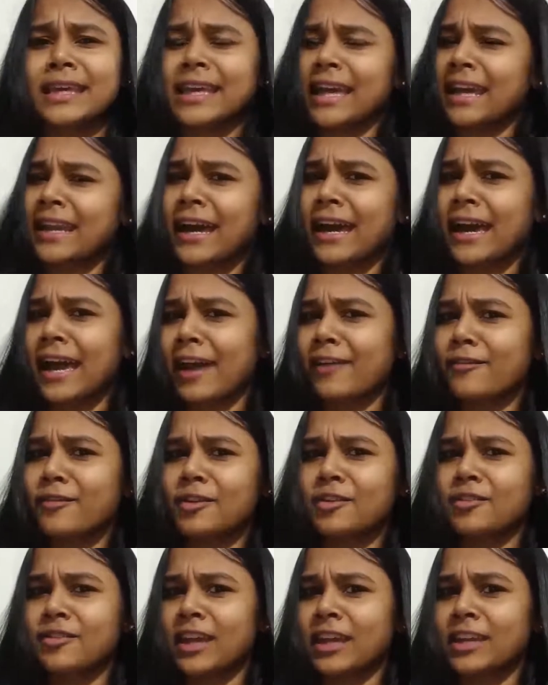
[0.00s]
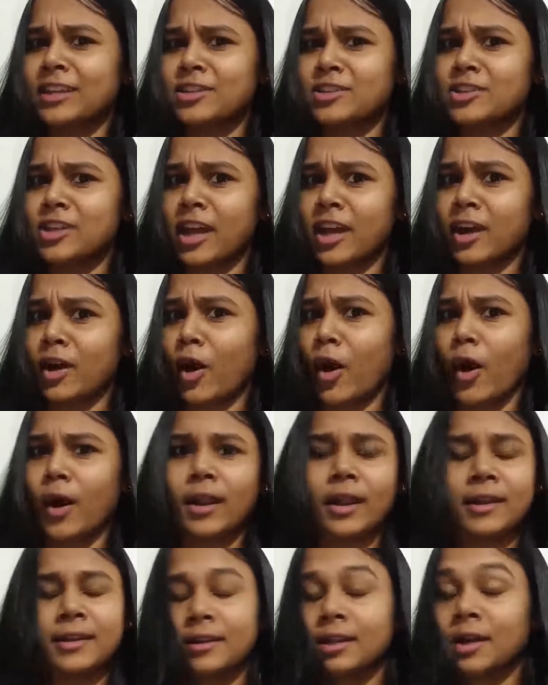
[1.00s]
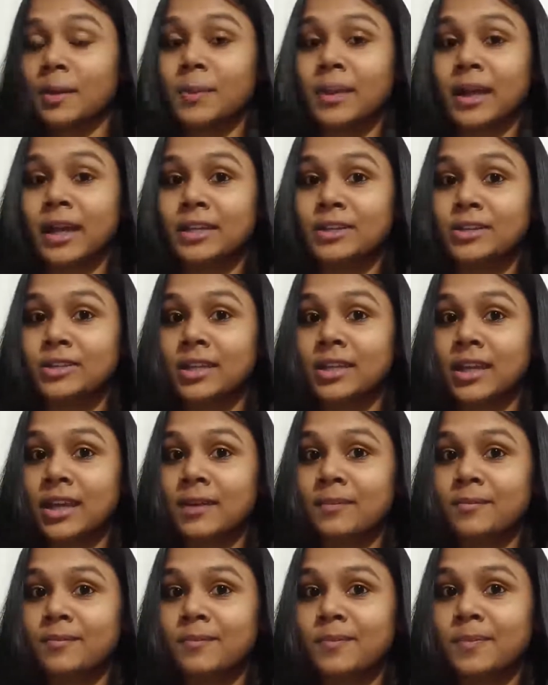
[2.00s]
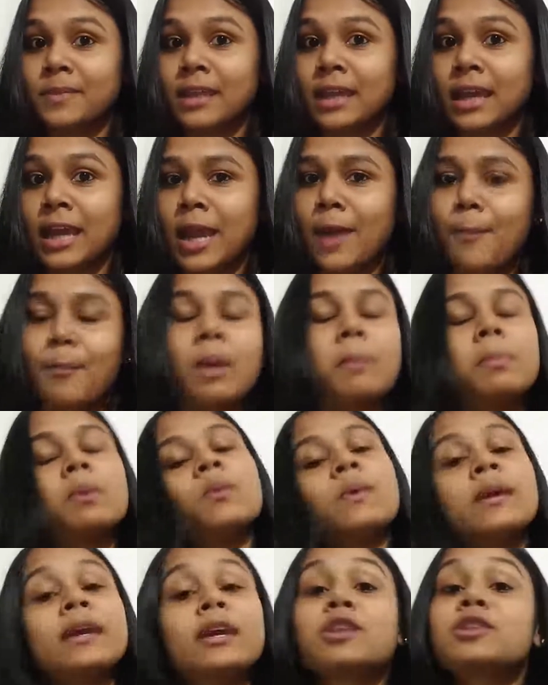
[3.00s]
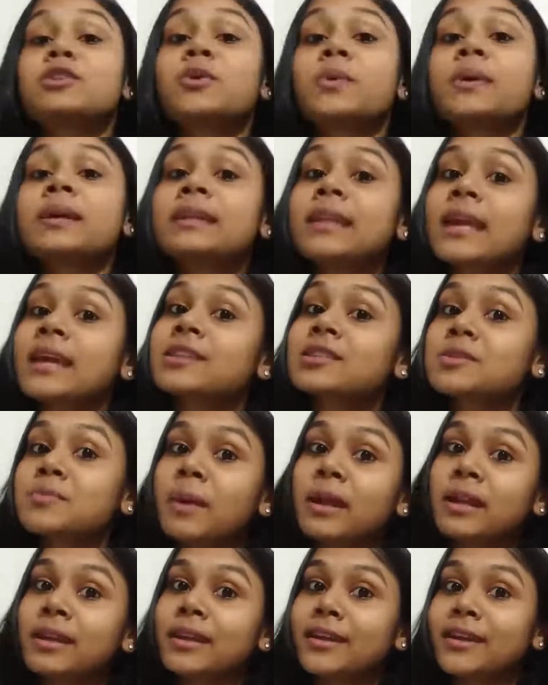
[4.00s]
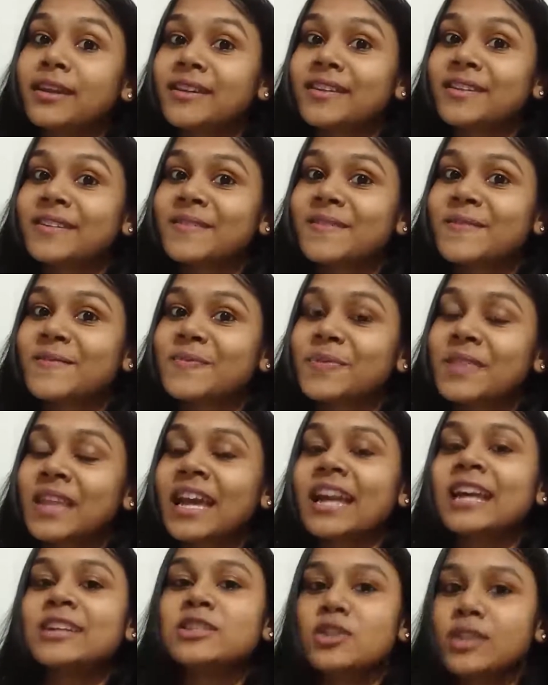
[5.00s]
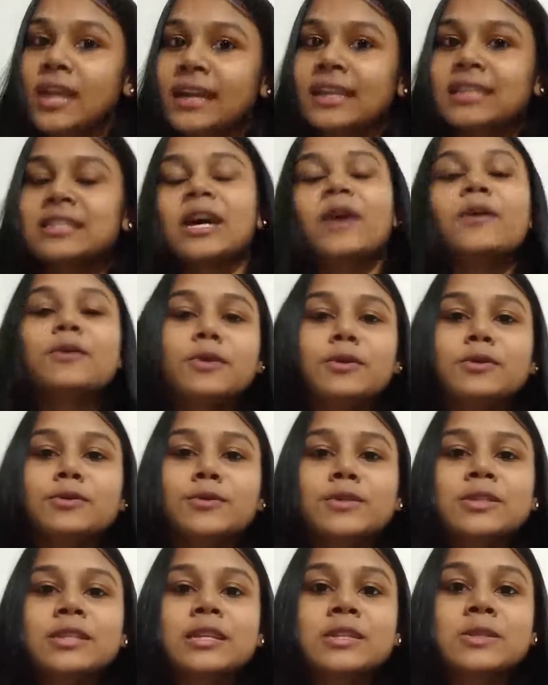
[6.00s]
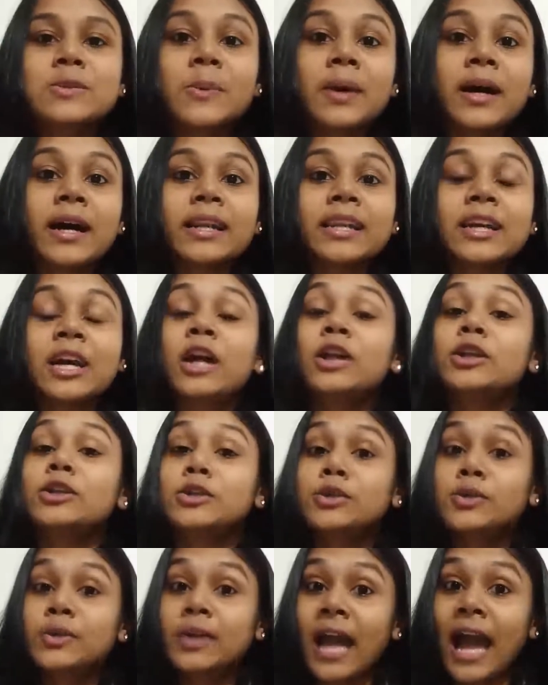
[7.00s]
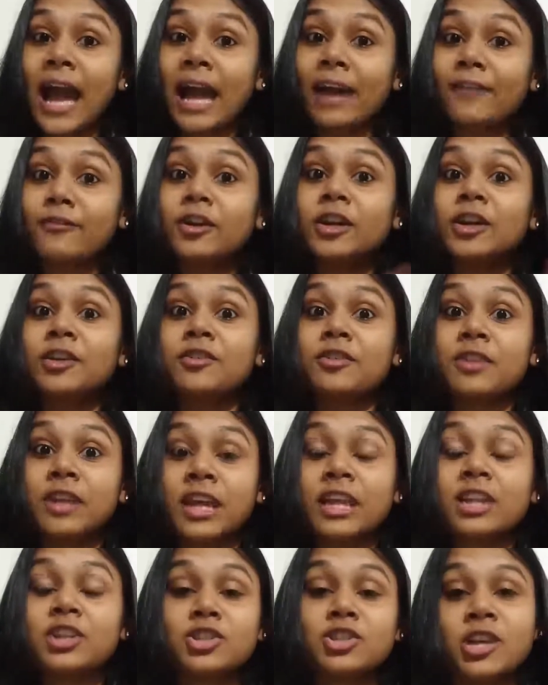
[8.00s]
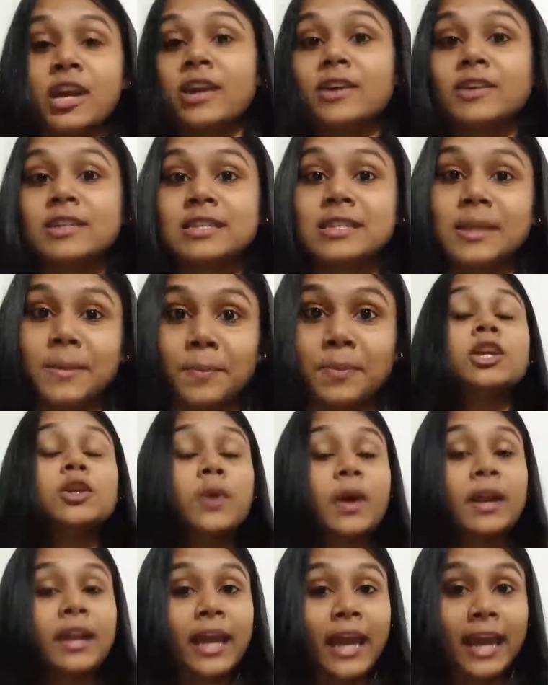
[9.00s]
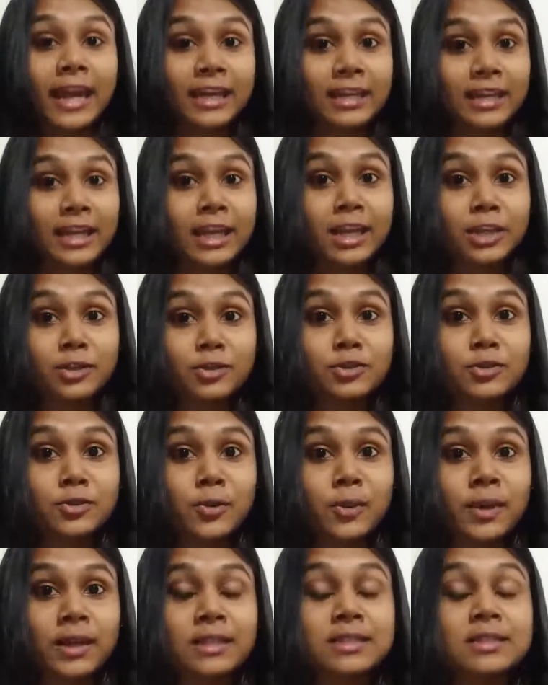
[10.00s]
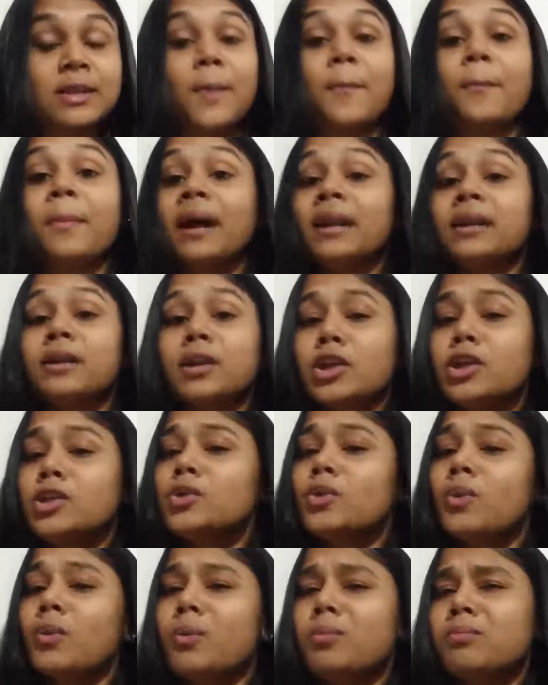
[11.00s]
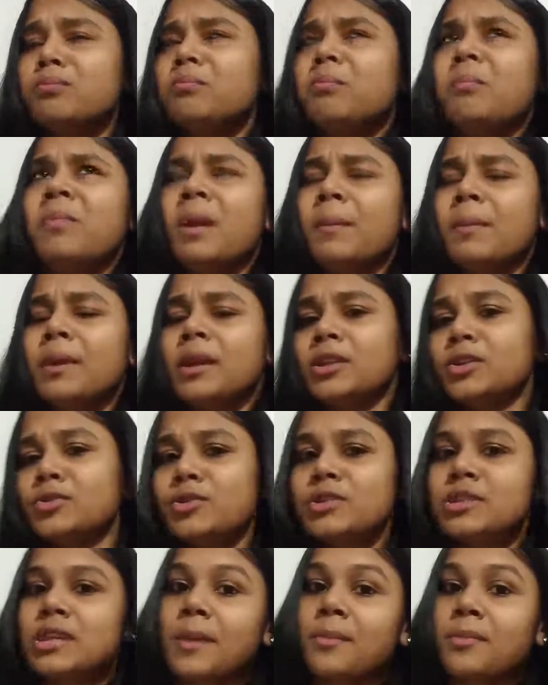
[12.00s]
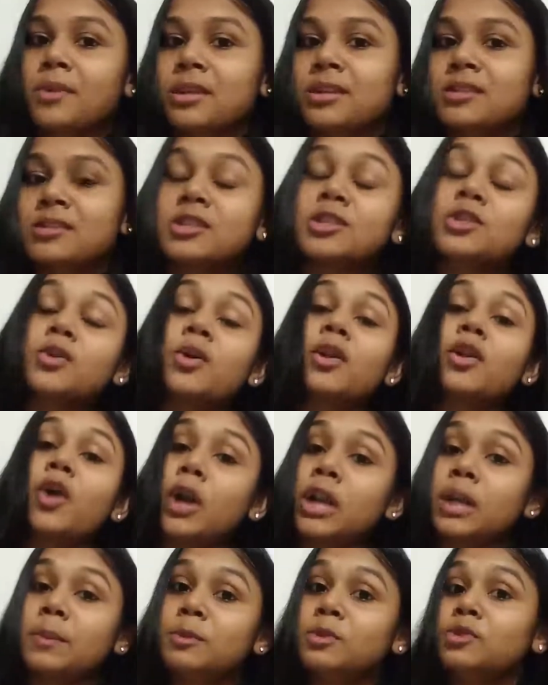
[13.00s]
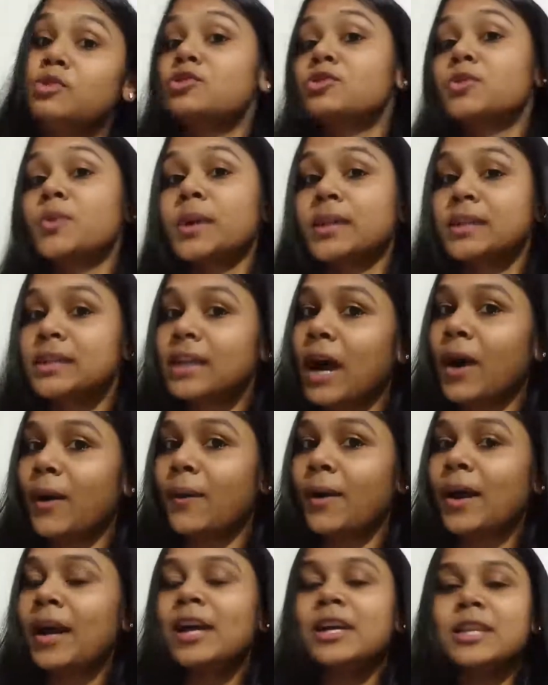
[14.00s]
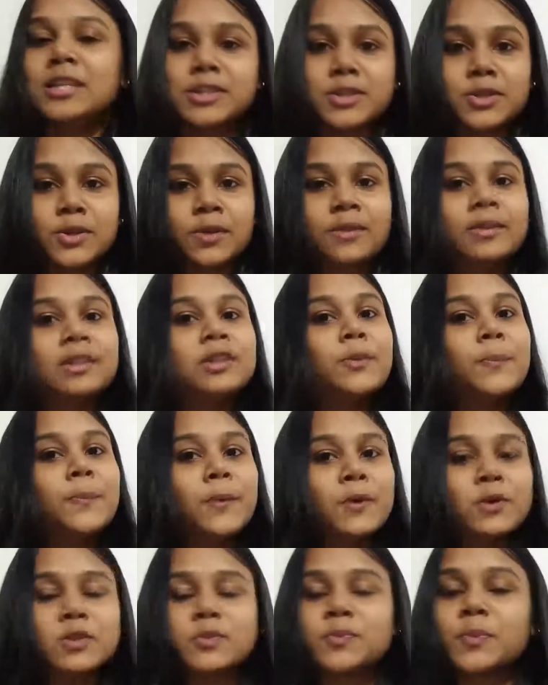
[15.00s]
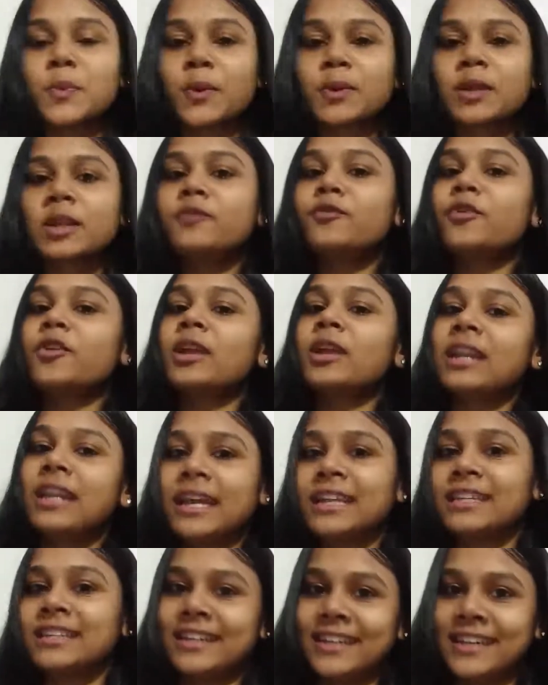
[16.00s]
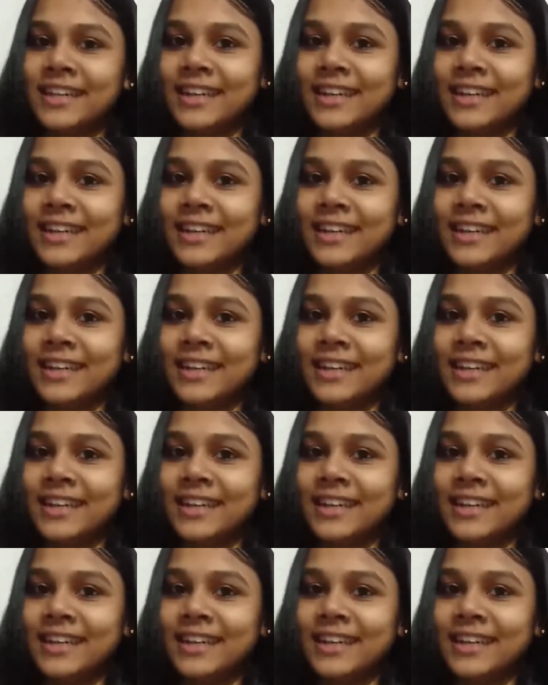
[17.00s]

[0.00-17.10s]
can I have a rain check on our dinner plan today? Maybe we can do it next Monday. So that is how you use this word, to have a rain check on something. You are agreeing to do it, but you maybe due to some reason you are not able to do it now. So you postpone it for a later